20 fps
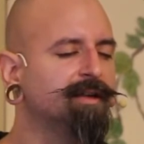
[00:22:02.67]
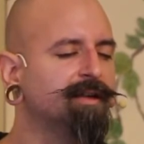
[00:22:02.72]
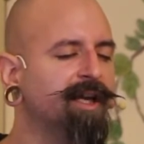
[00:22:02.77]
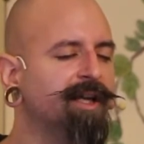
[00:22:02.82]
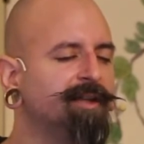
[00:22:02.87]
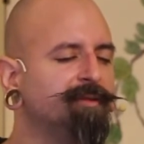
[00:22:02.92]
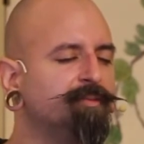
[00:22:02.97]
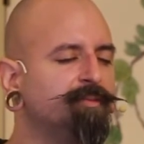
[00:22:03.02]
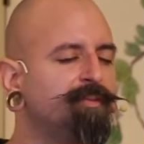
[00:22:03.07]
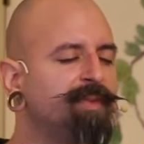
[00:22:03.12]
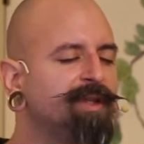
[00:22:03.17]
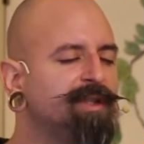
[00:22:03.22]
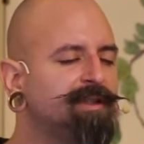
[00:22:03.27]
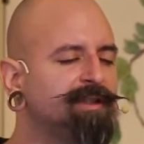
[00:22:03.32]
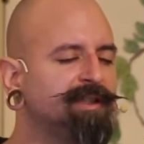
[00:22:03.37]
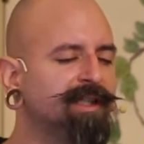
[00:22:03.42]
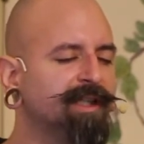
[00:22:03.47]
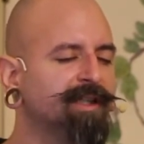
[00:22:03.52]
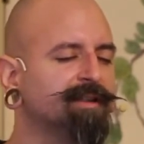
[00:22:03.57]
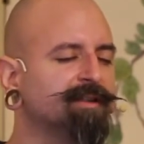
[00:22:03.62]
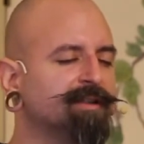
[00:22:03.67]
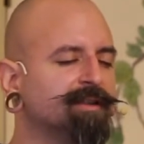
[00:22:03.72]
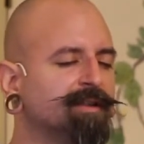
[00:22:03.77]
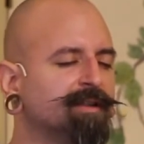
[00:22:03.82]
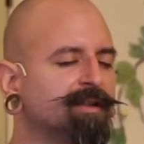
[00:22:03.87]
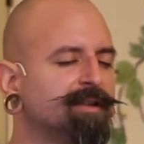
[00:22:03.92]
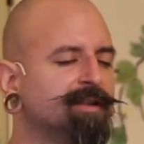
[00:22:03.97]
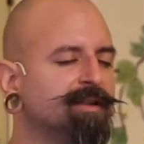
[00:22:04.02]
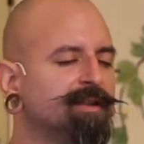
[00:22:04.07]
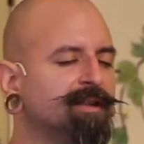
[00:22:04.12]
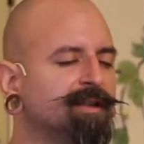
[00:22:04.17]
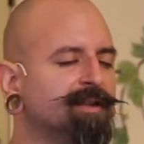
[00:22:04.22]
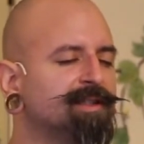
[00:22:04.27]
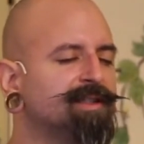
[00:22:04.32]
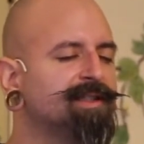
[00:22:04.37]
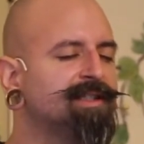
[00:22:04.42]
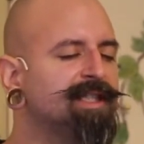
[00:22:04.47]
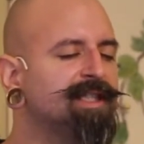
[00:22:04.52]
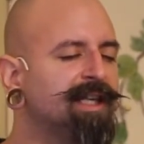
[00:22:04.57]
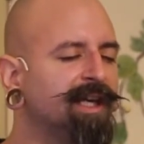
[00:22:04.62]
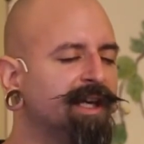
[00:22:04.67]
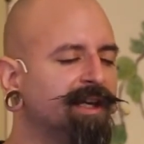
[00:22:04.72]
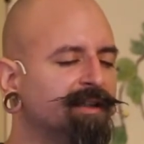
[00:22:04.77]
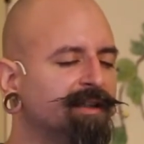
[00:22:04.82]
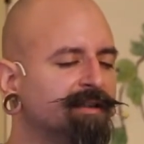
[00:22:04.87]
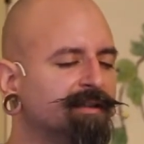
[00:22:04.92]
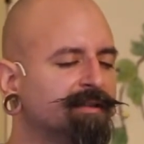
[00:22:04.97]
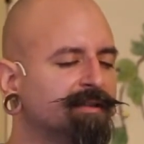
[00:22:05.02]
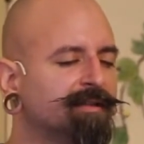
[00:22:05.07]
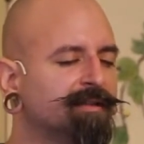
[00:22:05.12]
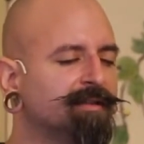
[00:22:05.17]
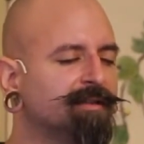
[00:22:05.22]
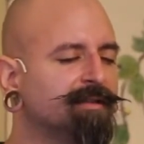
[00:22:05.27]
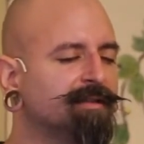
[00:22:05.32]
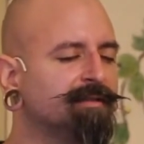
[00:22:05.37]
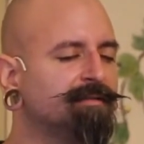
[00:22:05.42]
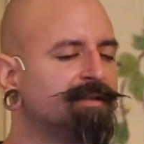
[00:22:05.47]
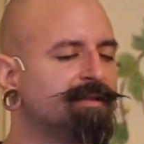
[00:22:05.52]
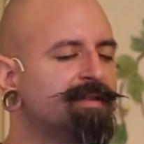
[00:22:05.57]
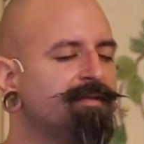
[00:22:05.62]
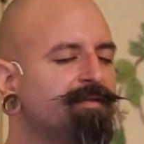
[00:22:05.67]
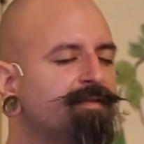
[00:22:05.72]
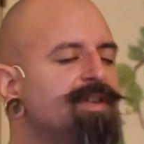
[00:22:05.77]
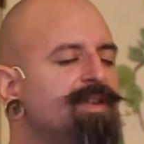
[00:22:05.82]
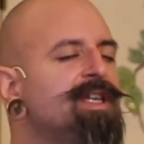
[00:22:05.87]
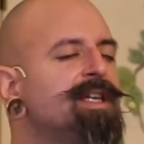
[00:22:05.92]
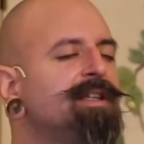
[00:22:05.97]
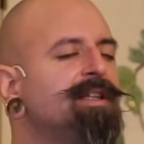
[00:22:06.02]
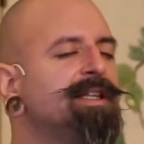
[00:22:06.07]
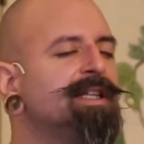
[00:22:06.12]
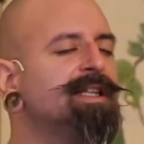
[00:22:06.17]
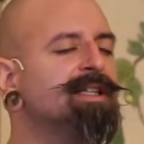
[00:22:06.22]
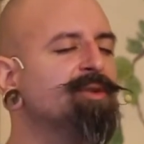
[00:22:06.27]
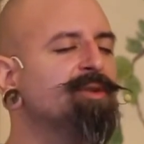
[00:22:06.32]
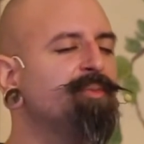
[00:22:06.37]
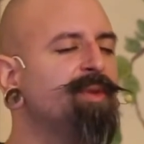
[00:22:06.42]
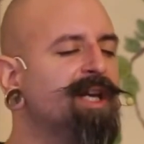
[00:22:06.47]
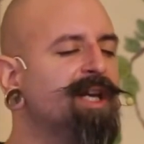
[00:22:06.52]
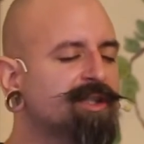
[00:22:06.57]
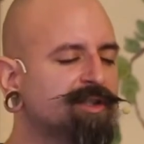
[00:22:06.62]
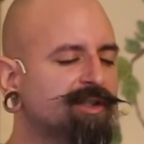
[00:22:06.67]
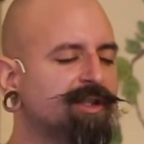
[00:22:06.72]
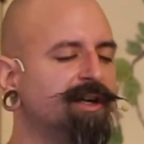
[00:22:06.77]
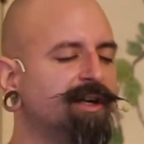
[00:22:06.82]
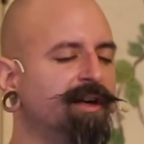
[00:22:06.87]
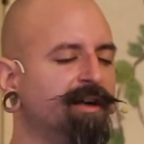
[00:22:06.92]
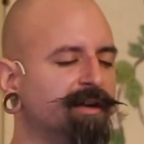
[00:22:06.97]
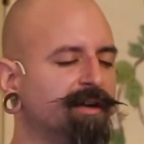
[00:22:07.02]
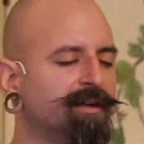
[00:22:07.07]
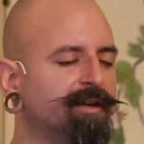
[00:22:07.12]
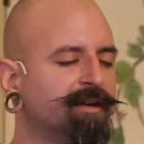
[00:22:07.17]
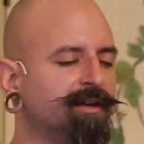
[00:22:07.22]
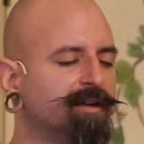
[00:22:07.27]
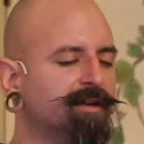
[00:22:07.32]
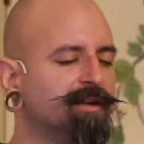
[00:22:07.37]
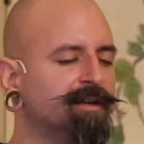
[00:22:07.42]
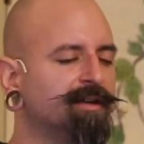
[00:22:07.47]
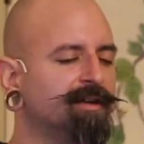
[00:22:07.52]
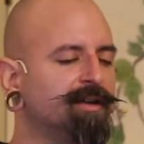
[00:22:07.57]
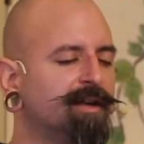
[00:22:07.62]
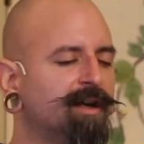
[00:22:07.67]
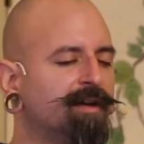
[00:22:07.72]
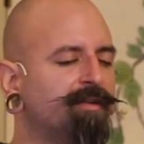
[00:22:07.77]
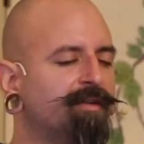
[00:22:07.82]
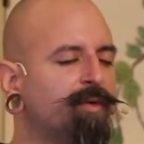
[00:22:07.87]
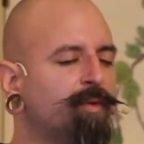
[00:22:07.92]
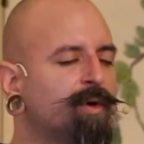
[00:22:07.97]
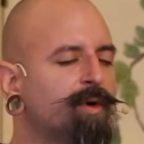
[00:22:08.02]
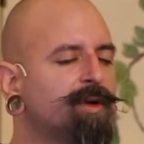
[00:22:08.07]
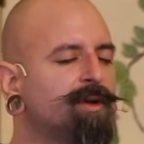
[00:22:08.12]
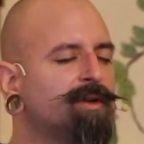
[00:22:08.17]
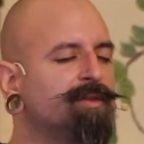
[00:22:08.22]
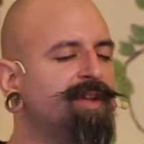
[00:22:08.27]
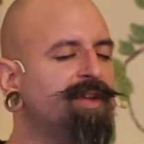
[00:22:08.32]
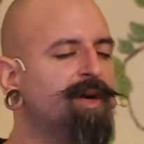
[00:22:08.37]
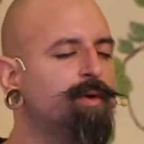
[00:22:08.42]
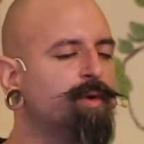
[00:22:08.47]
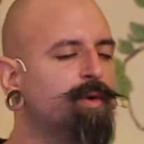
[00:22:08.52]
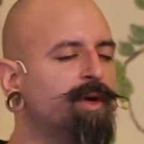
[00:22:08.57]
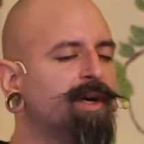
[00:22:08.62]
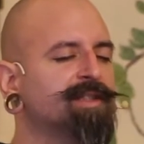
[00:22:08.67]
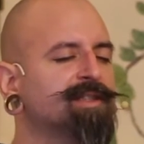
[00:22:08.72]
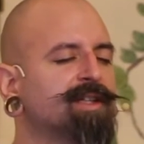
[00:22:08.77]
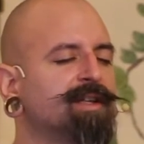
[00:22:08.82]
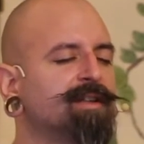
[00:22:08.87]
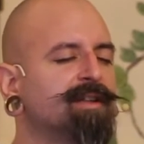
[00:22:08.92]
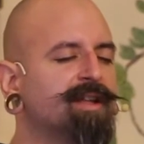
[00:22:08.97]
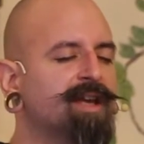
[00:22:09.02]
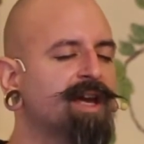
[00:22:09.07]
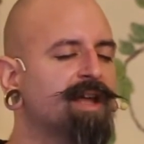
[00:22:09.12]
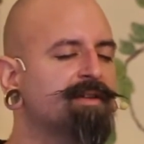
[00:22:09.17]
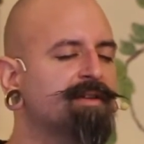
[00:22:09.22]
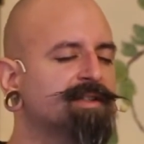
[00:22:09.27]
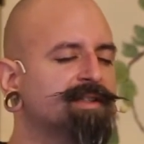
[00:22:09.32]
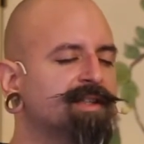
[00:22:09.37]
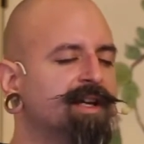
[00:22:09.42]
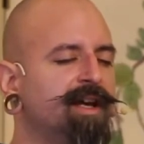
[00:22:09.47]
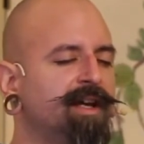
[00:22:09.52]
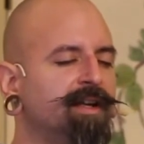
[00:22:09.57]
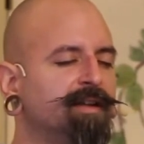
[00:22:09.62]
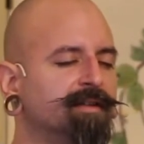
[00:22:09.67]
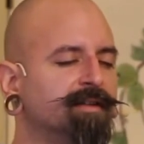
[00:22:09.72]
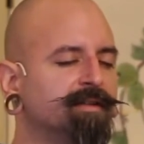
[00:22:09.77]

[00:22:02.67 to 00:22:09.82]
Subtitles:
and building, seeing, revealing the picture of a world that works on the other side.